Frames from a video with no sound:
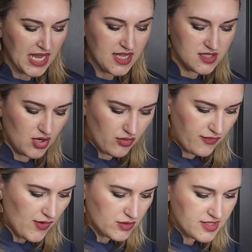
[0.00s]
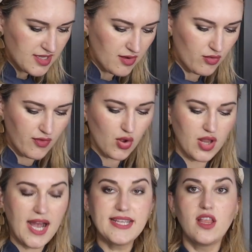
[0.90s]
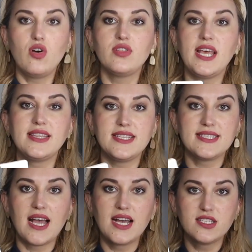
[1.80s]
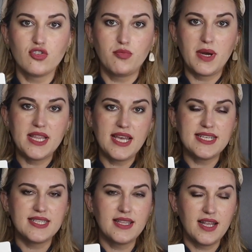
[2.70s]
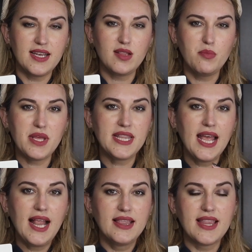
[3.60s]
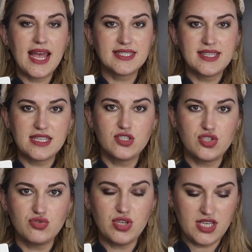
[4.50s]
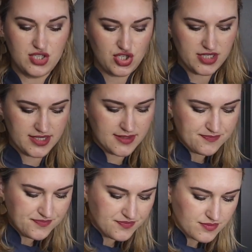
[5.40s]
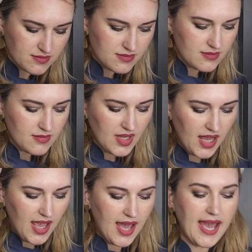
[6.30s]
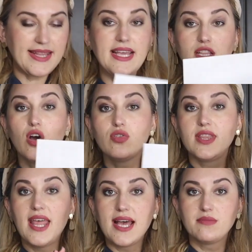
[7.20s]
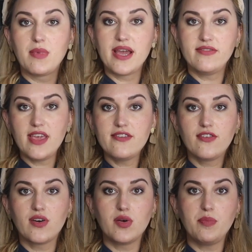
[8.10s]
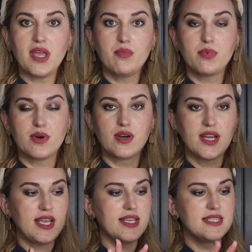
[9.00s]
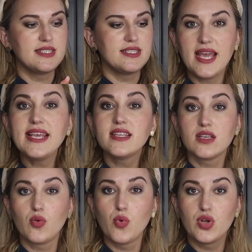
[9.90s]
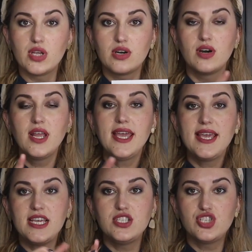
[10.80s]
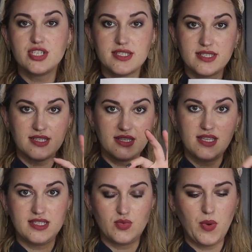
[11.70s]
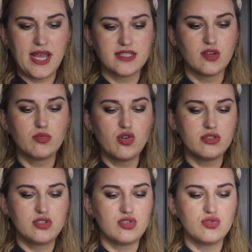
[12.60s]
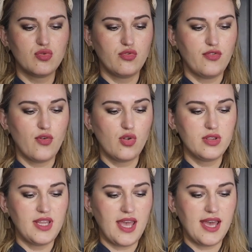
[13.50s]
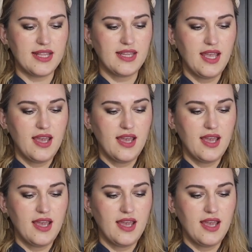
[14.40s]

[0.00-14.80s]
So first of all, I know that the size of my lace is a little bit less than 2 inches. And I know that my wafer paper is 8¼ inches this way. So I'm going to fold and